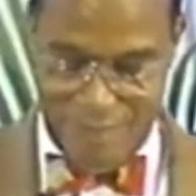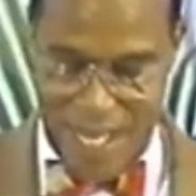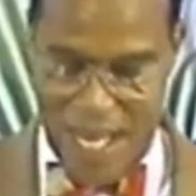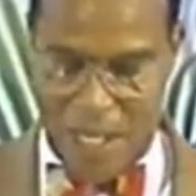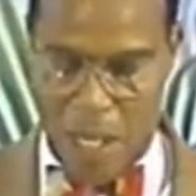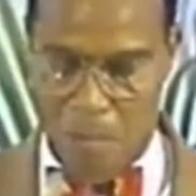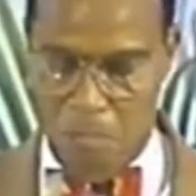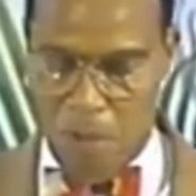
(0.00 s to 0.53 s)

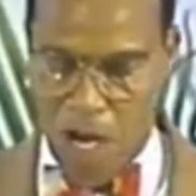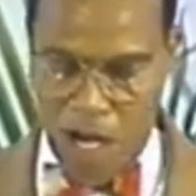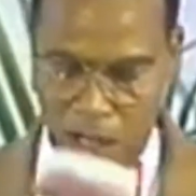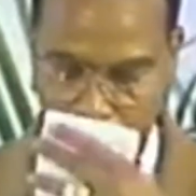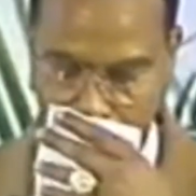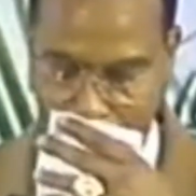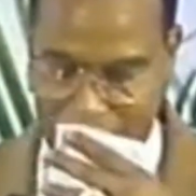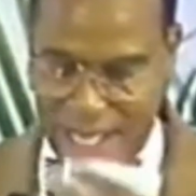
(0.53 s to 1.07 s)
And
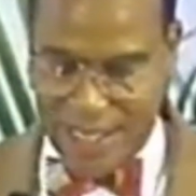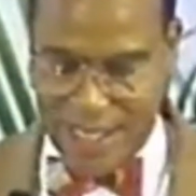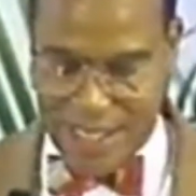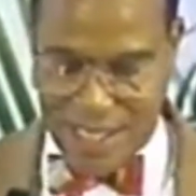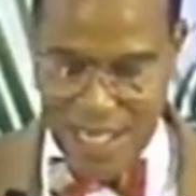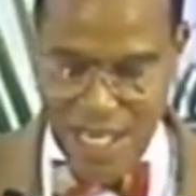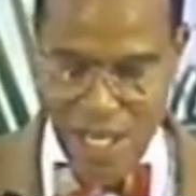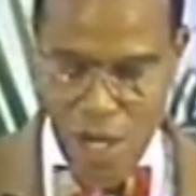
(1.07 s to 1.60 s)
among men
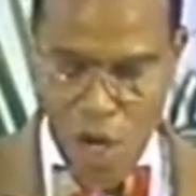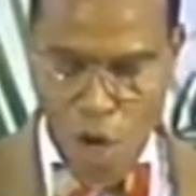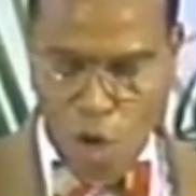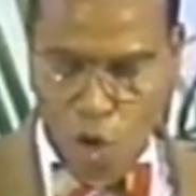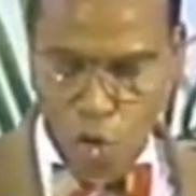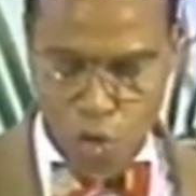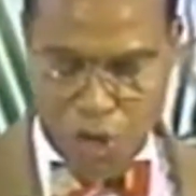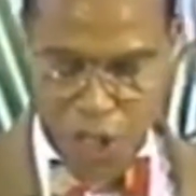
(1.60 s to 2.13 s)
is he
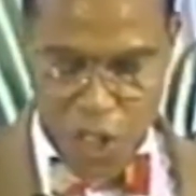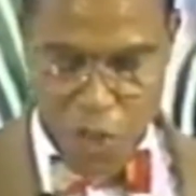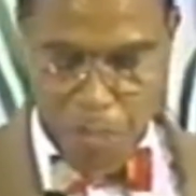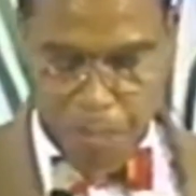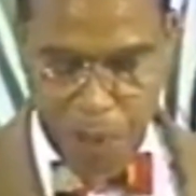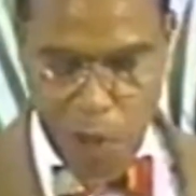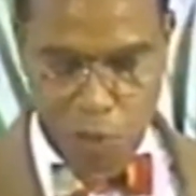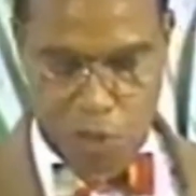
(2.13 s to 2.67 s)
who
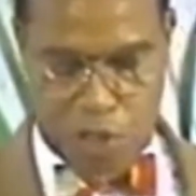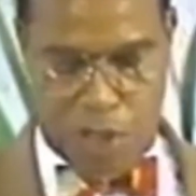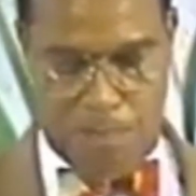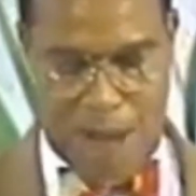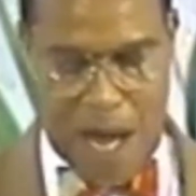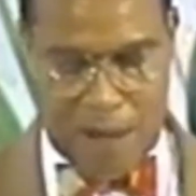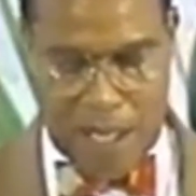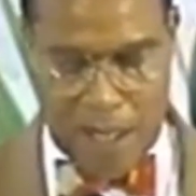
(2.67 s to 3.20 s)
disputes
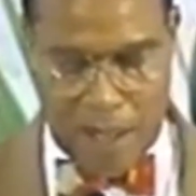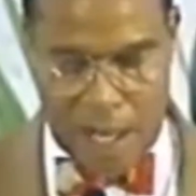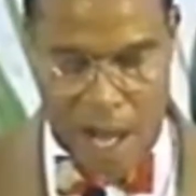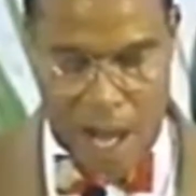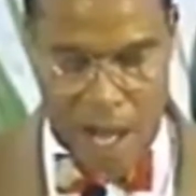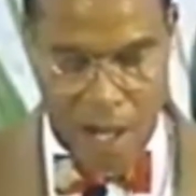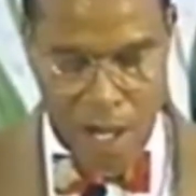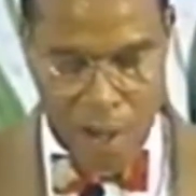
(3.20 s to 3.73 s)
about
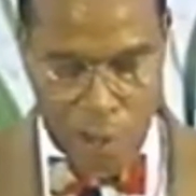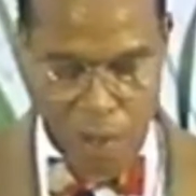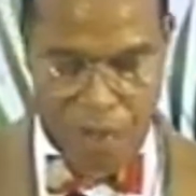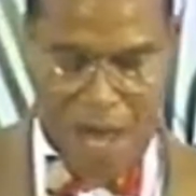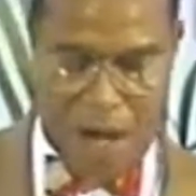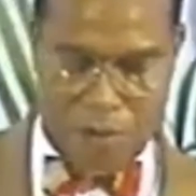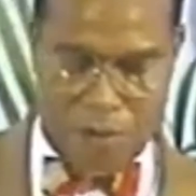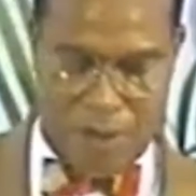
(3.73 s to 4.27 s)
Allah
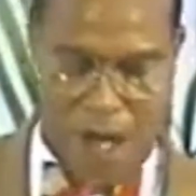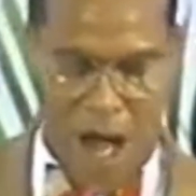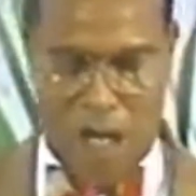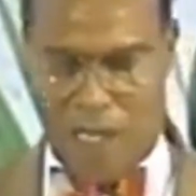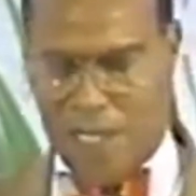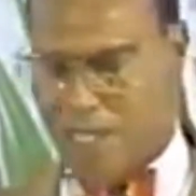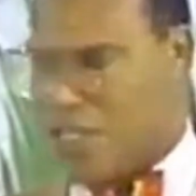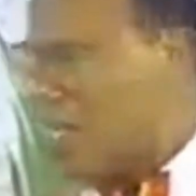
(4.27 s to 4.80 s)
without
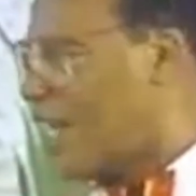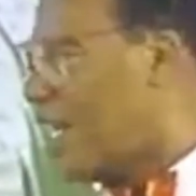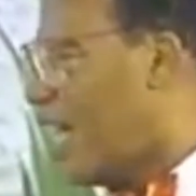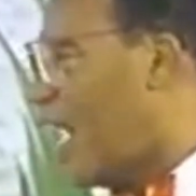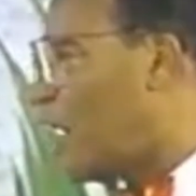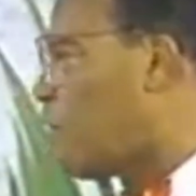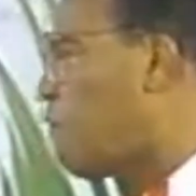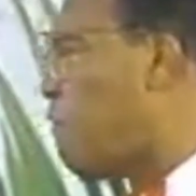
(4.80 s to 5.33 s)
knowledge and